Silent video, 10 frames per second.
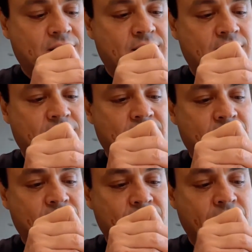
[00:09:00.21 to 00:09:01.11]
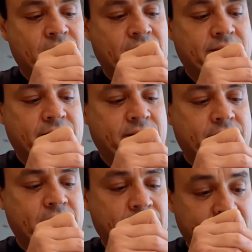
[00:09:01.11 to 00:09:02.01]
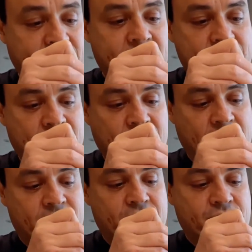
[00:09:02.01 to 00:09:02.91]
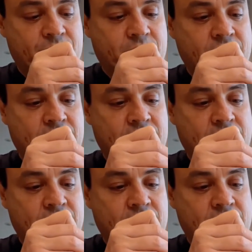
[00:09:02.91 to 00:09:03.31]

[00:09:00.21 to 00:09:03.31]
and rendering it unusable.